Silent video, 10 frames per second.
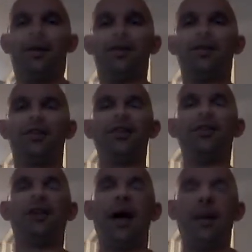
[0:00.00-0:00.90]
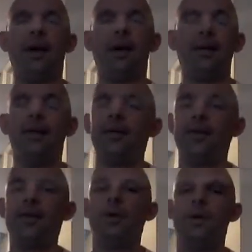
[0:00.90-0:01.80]
There's a certain timing
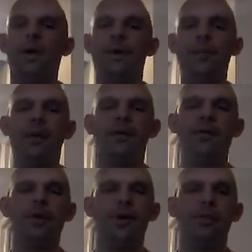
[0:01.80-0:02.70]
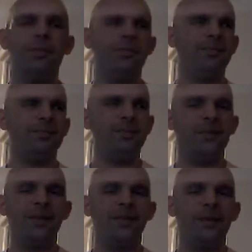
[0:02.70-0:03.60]
that you want to be able to go
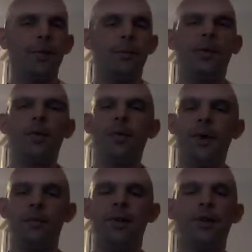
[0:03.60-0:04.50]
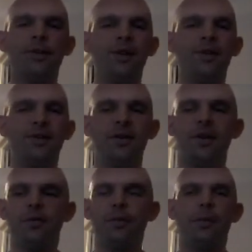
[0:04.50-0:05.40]
somewhere in between when you switch
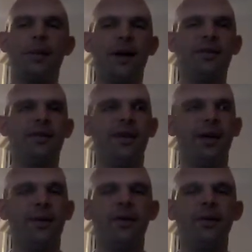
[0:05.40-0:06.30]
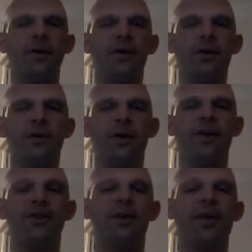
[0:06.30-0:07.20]
from one pack to the other to show
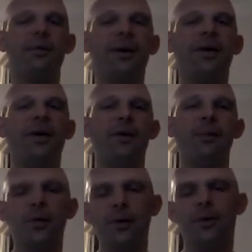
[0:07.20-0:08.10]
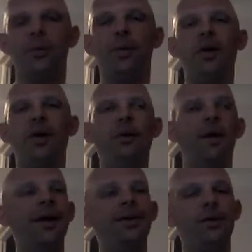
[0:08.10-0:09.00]
that you had the red card in the blue or the blue card in the
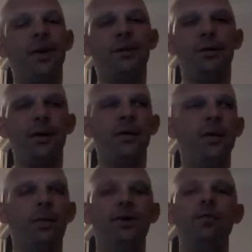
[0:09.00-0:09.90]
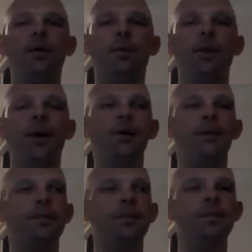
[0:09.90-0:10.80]
red, so whichever one. Once you've done
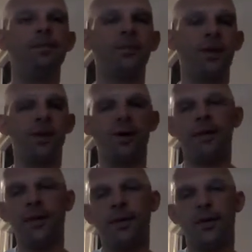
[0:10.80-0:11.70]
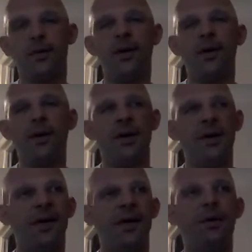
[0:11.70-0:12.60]
one, you go to the other.
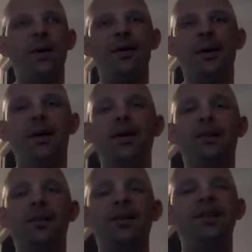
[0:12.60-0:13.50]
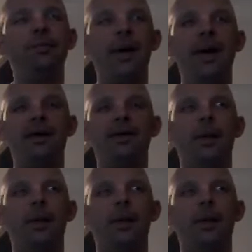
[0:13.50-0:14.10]
You want to put a little bit of a space.